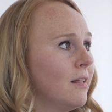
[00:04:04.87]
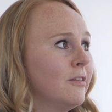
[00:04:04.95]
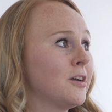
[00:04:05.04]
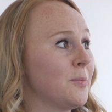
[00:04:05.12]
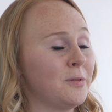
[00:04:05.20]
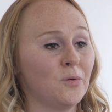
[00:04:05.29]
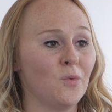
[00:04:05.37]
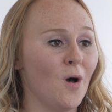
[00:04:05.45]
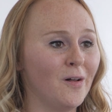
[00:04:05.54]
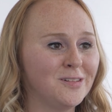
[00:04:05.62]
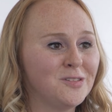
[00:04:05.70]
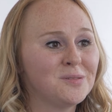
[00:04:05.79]
look up at the
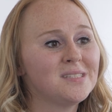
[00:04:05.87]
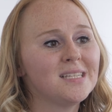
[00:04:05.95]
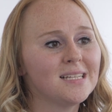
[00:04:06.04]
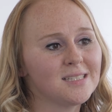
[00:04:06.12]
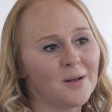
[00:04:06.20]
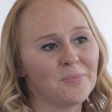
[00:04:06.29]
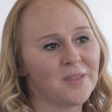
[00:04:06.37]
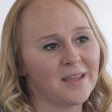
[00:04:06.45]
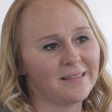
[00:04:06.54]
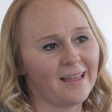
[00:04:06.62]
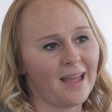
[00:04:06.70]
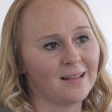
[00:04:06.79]
wall and you see
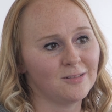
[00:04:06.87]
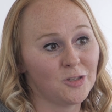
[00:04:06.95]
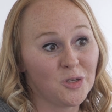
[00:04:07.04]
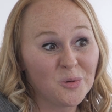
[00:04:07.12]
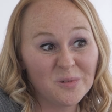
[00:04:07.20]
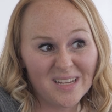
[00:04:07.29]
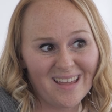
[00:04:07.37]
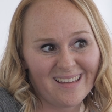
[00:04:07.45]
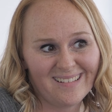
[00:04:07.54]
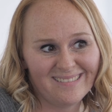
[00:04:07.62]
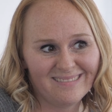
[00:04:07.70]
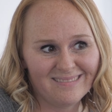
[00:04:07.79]
something that you
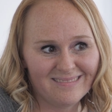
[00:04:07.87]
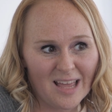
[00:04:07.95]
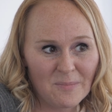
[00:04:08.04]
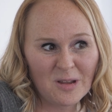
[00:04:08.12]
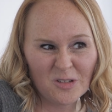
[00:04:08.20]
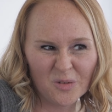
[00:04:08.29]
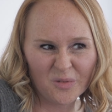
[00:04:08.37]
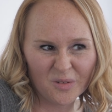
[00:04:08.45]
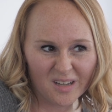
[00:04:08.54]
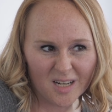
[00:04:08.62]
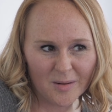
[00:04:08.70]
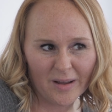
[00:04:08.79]
did that made you
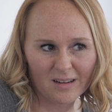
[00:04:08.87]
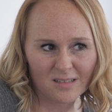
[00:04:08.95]
feel good about